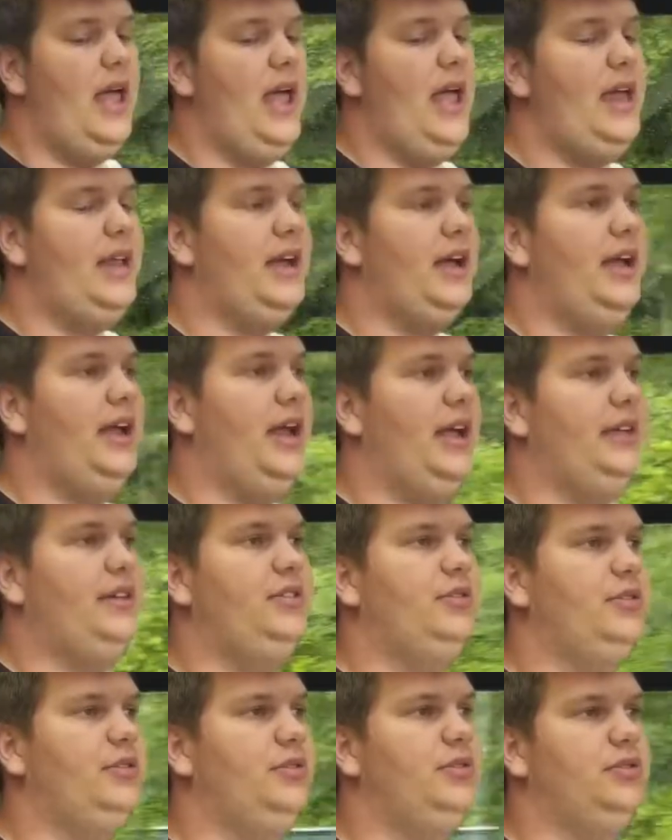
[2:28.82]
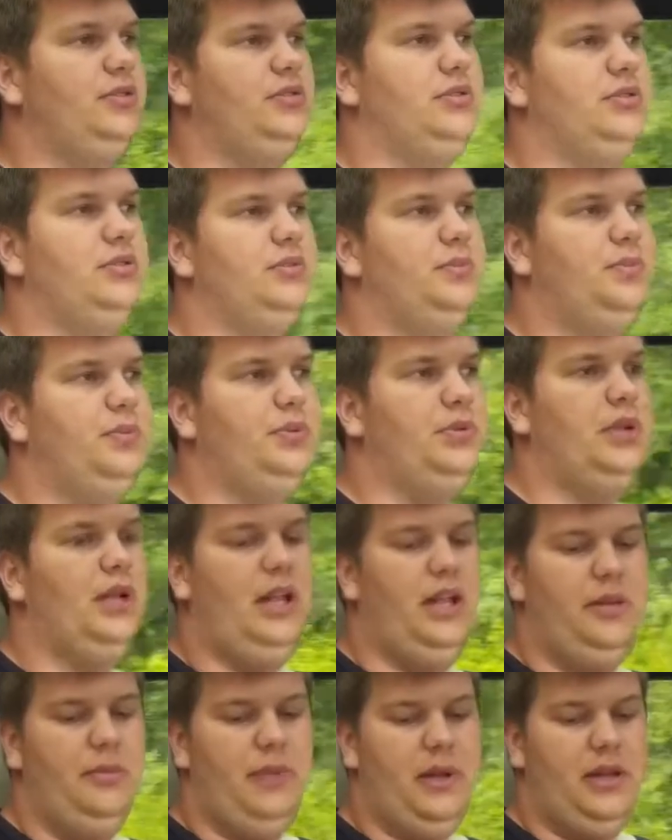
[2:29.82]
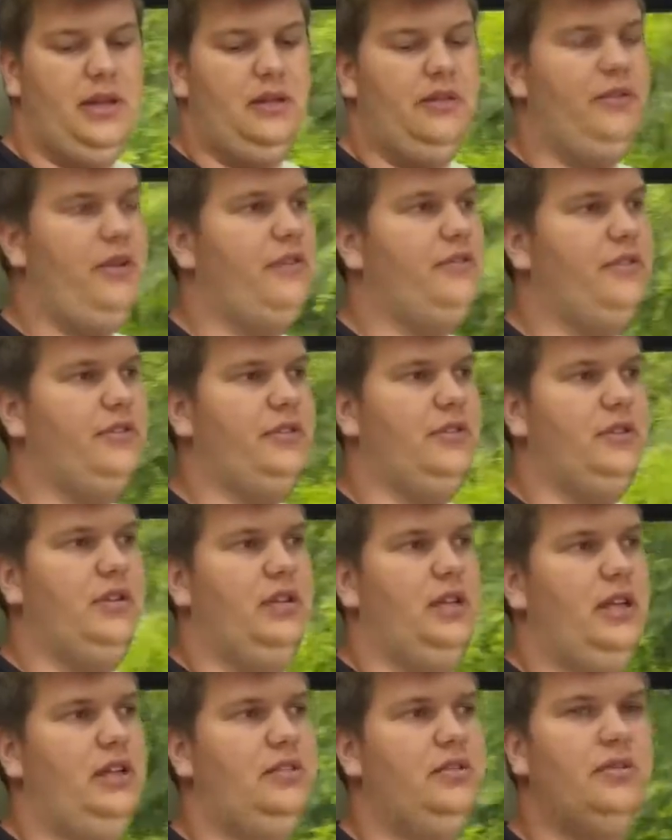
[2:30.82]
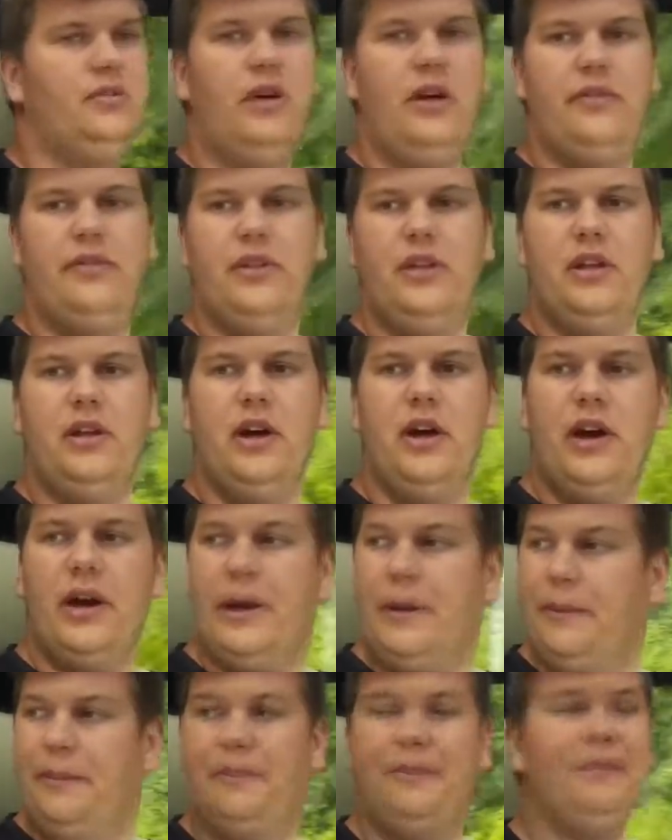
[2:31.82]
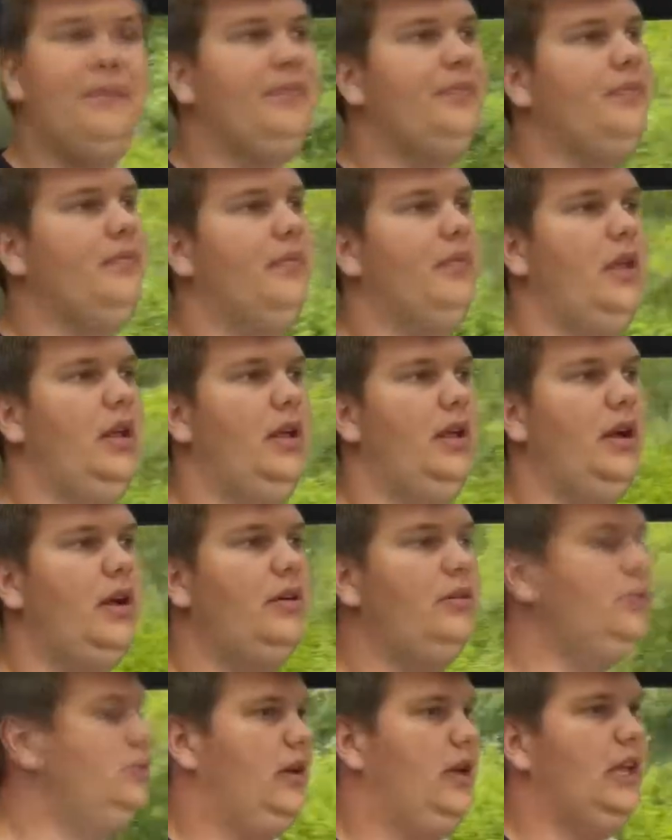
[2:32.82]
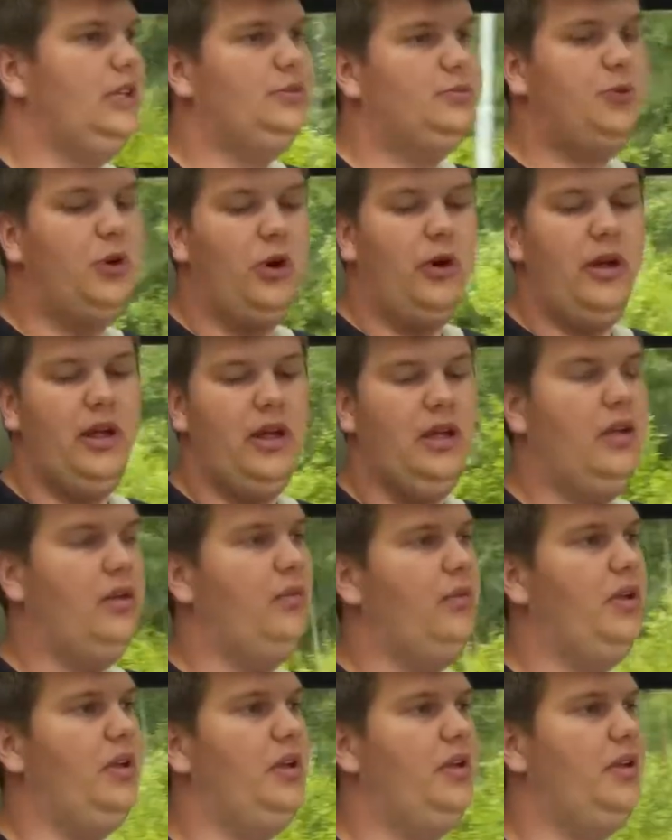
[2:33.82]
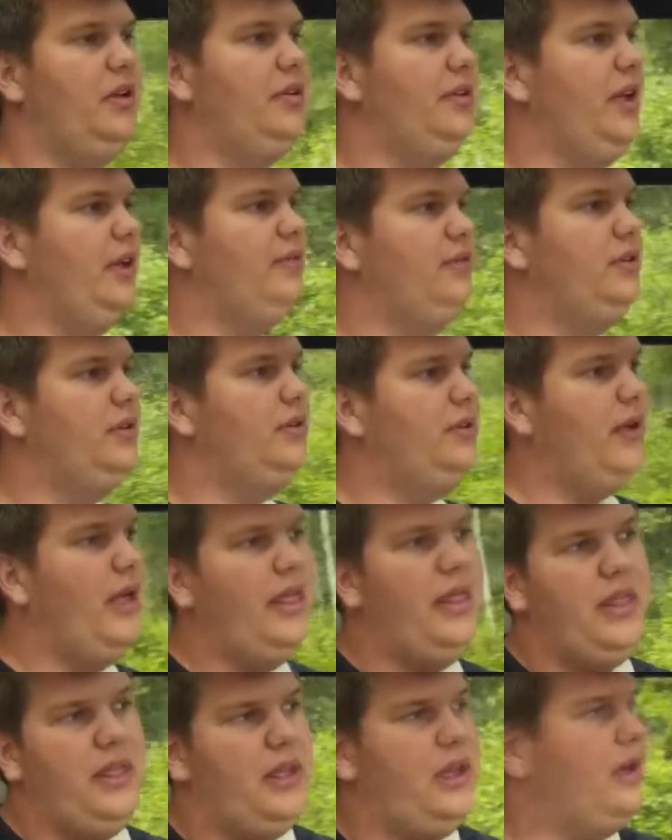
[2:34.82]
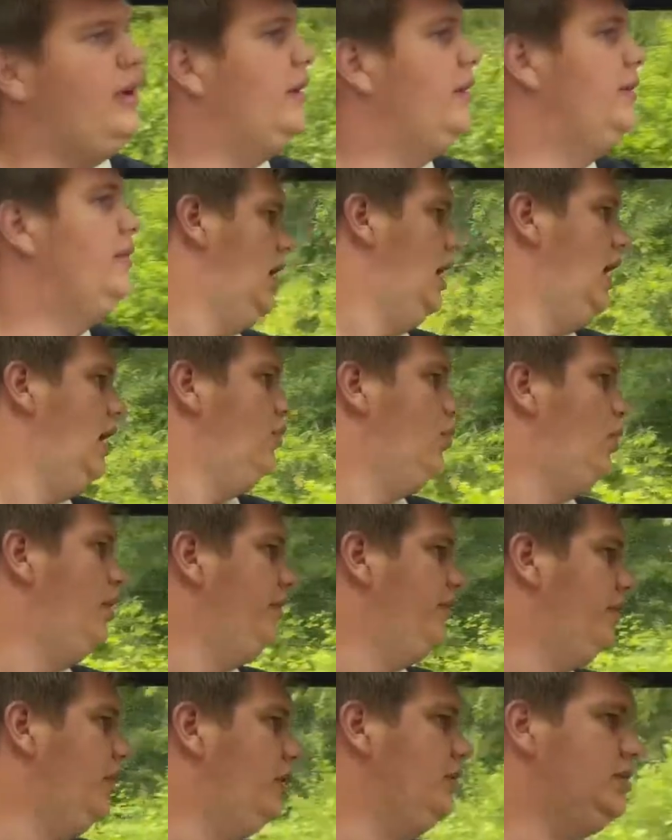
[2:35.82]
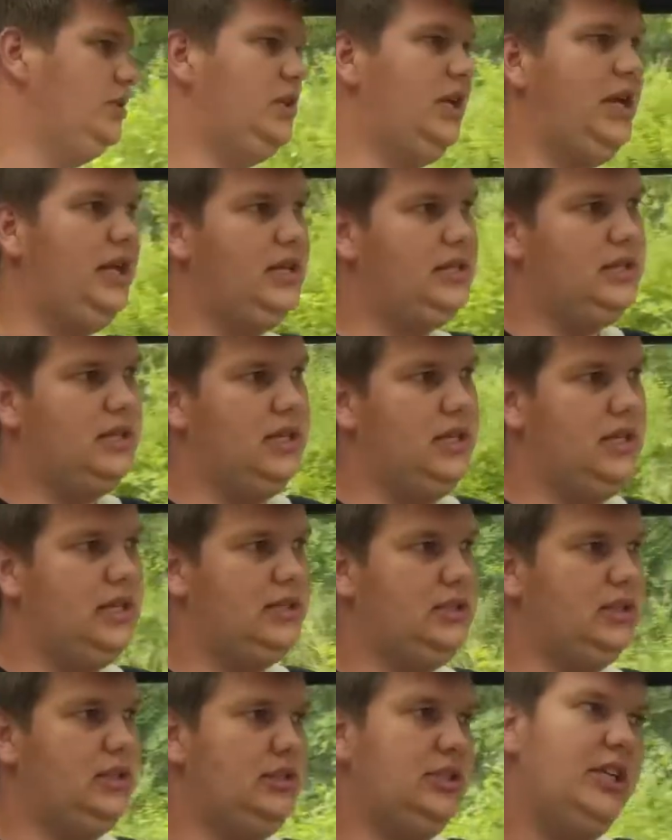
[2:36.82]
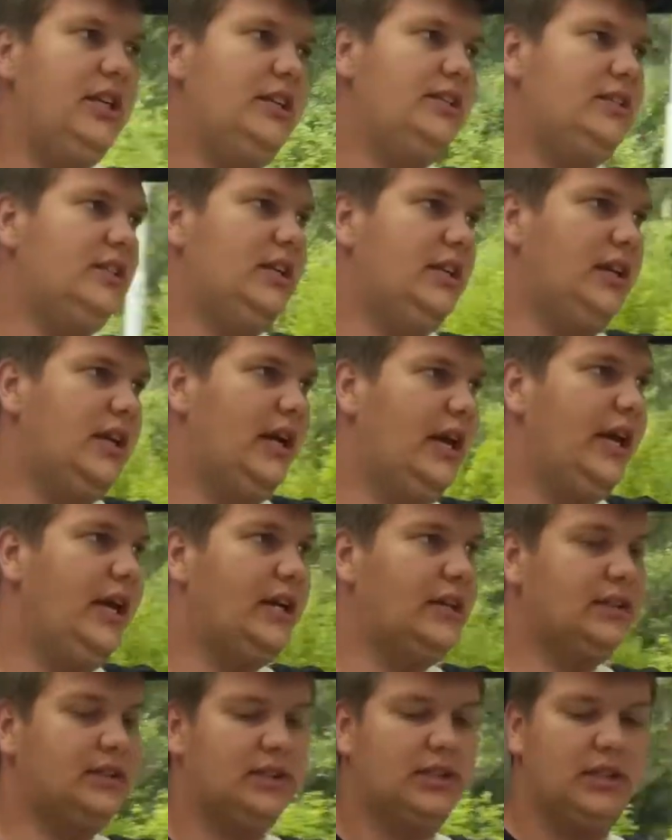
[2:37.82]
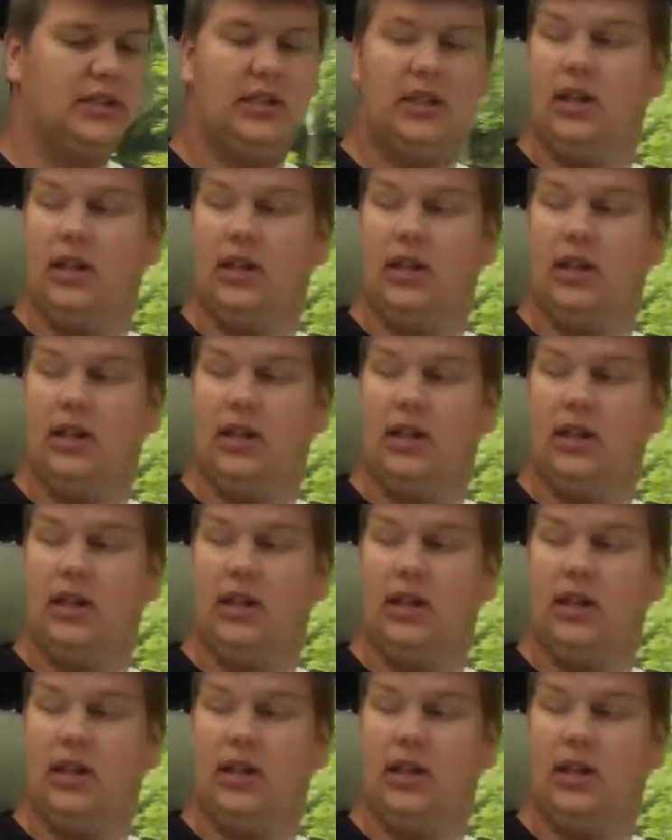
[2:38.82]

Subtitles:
and I like to put a little bit of effort into driving the car. You know, gets boring when you don't have to do anything. And one of those things is changing gears.